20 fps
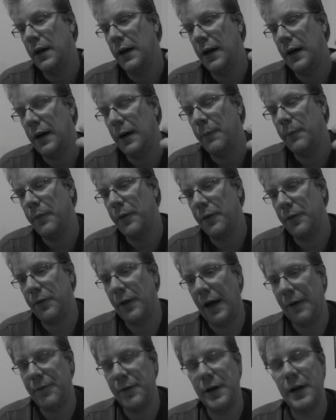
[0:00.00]
um,
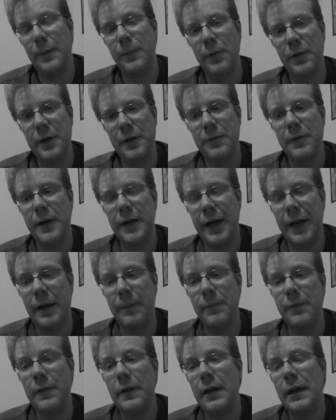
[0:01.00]
after a couple of different
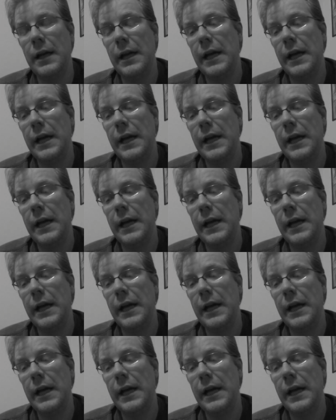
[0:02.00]
games.